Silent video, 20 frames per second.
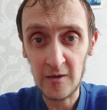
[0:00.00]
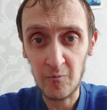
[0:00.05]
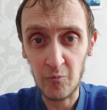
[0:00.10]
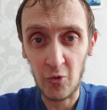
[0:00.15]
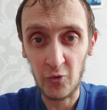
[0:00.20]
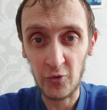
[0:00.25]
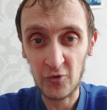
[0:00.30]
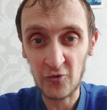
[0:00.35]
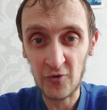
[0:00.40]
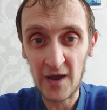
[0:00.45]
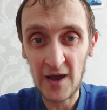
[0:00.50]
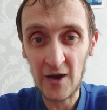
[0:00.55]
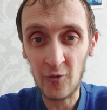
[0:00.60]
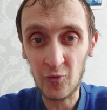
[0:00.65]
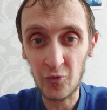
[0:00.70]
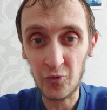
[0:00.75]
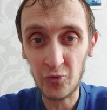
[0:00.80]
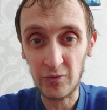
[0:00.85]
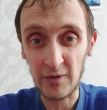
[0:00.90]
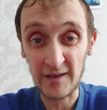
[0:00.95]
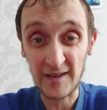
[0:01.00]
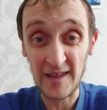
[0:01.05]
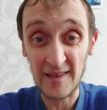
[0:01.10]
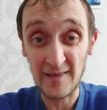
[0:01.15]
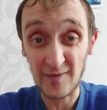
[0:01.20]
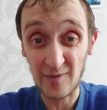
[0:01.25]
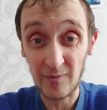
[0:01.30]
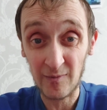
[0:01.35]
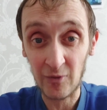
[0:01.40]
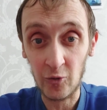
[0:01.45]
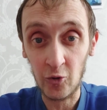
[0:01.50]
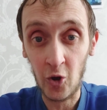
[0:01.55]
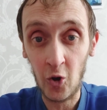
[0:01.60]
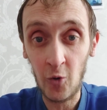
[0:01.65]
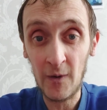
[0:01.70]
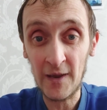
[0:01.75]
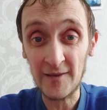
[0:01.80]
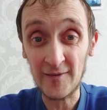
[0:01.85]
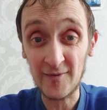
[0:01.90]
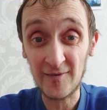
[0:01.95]
But the grounds against the middle of
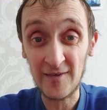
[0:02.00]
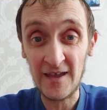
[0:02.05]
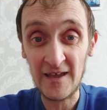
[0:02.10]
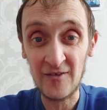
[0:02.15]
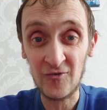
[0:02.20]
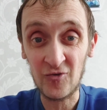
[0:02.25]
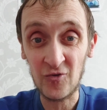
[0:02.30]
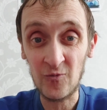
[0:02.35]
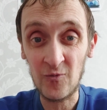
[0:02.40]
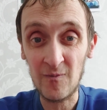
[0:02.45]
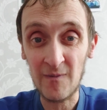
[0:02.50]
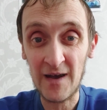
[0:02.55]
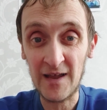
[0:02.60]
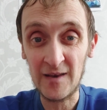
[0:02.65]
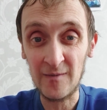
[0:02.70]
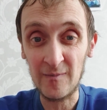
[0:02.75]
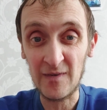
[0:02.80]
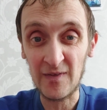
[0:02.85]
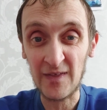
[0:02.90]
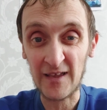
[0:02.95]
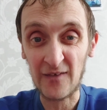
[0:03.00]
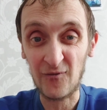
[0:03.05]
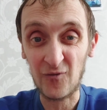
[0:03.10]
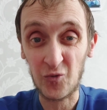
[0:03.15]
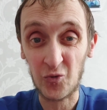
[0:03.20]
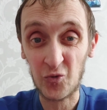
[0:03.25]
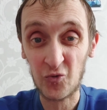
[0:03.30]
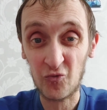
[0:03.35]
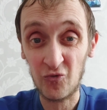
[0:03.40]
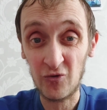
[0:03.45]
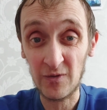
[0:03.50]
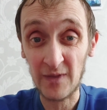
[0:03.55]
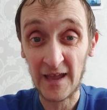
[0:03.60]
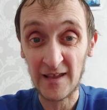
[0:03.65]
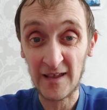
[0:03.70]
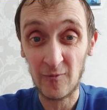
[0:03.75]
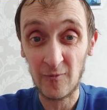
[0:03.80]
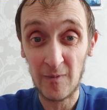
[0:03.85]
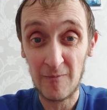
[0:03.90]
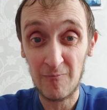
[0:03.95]
nowhere, the stadium reminded me like
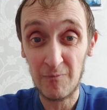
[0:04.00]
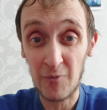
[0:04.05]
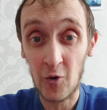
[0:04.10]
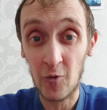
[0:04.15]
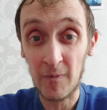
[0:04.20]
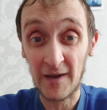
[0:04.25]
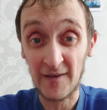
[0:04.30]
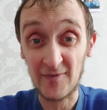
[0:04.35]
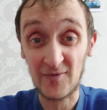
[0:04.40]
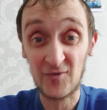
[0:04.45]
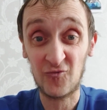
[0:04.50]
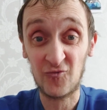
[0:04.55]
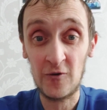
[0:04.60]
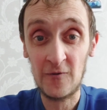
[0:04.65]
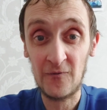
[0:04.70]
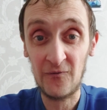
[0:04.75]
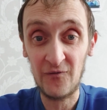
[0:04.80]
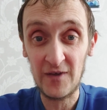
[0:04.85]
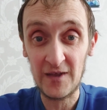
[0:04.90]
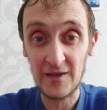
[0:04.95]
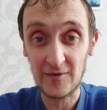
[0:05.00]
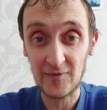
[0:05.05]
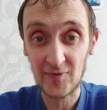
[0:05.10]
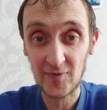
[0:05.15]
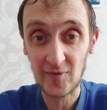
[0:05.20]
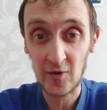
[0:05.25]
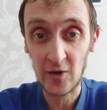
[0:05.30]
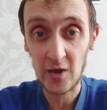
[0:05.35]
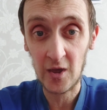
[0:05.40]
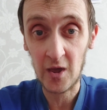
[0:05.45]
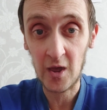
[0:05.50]
it'd been built by Screwfix.